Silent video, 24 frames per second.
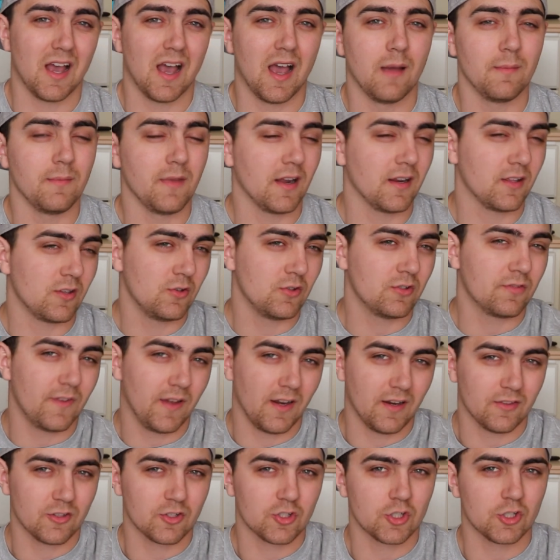I'm not a huge
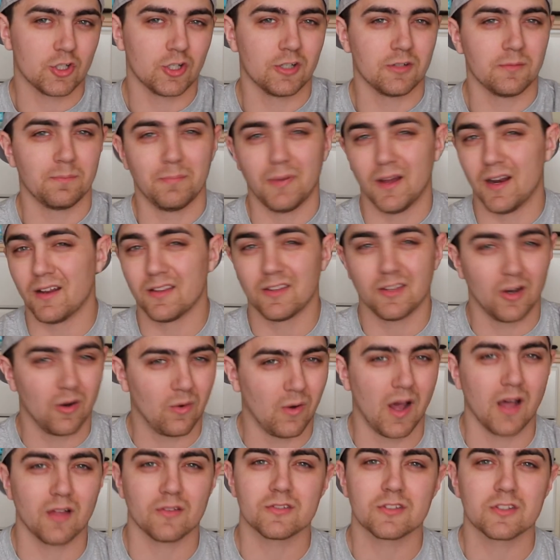fan of the shirt, but you know,
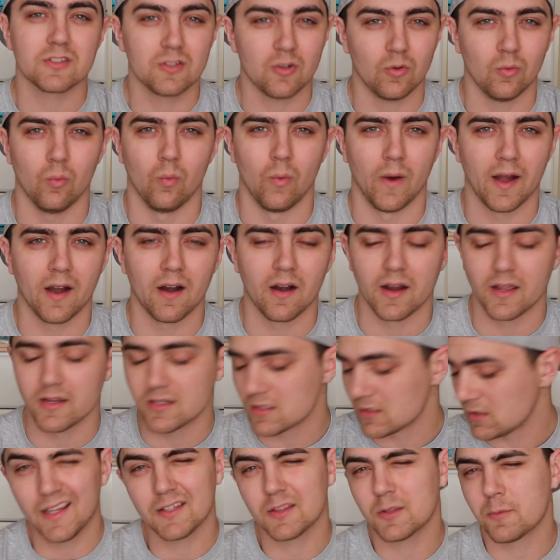I'll still wear it.
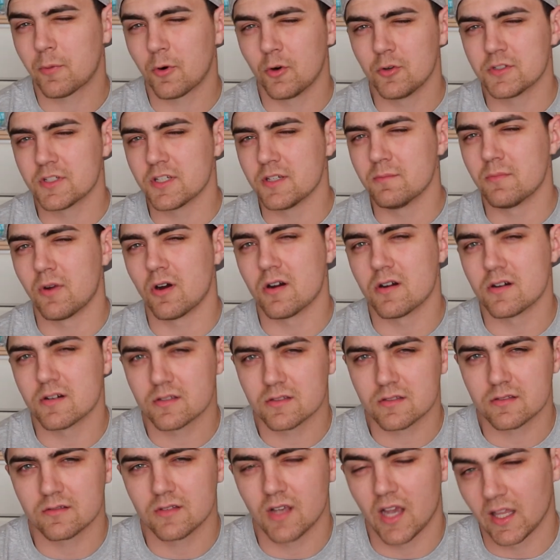I like the protein
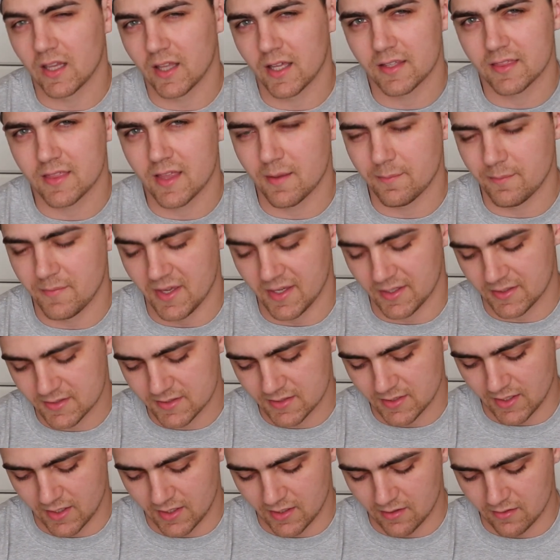bars. I like that
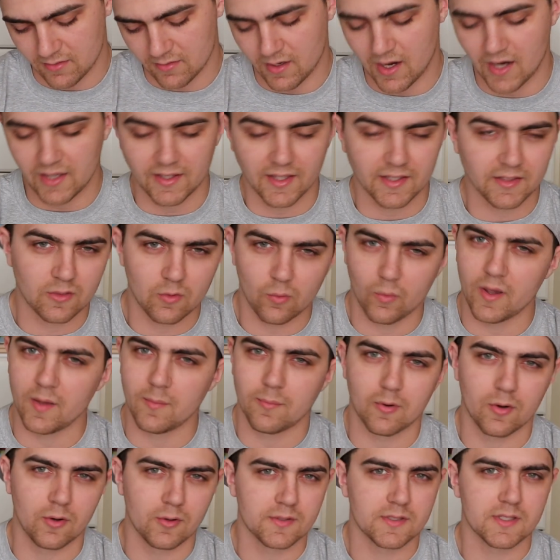mix there. I like the whey
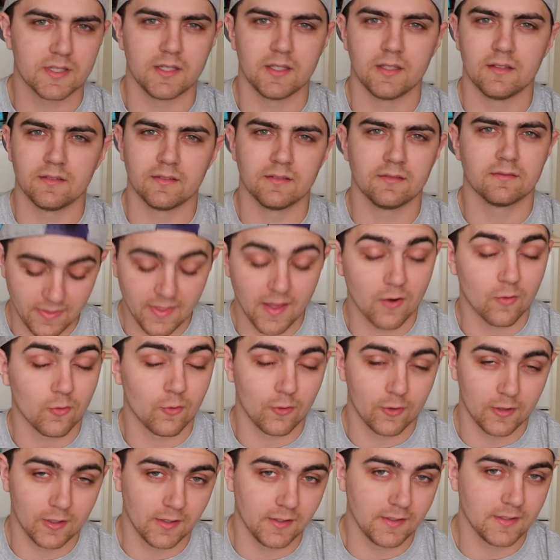protein. The thing that
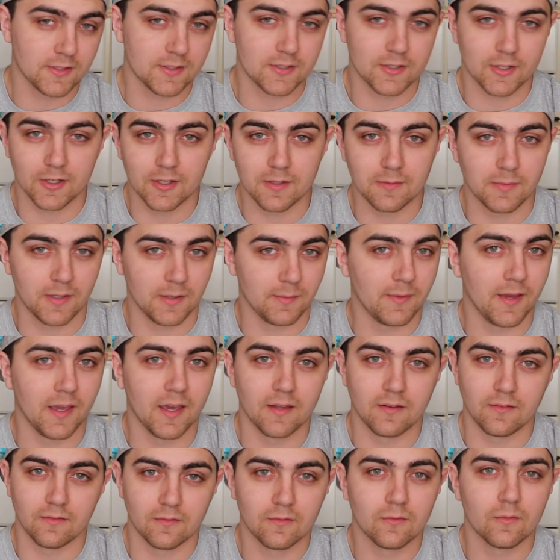really deterred me,
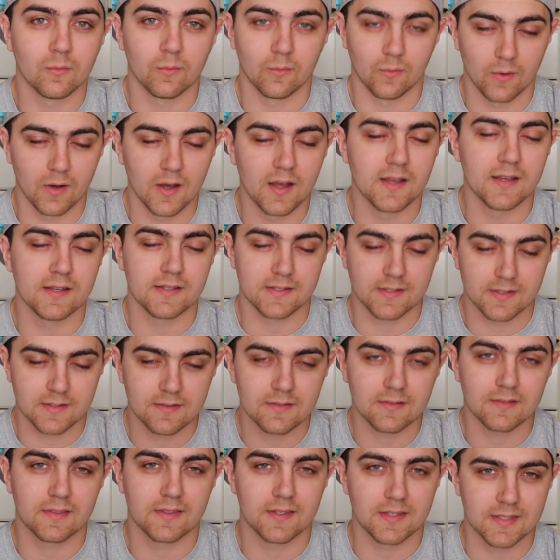man,
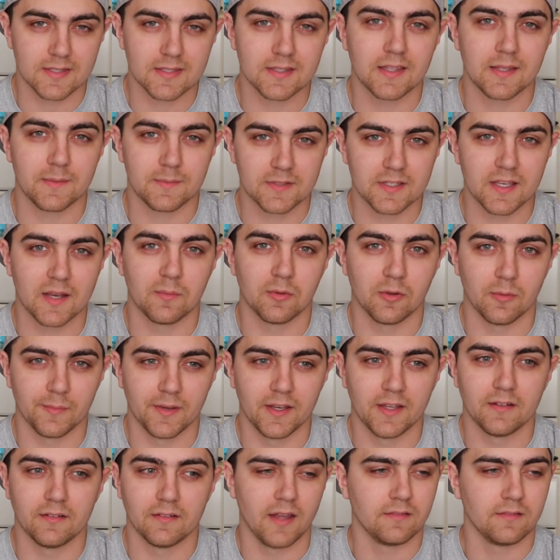was the sleep supplement.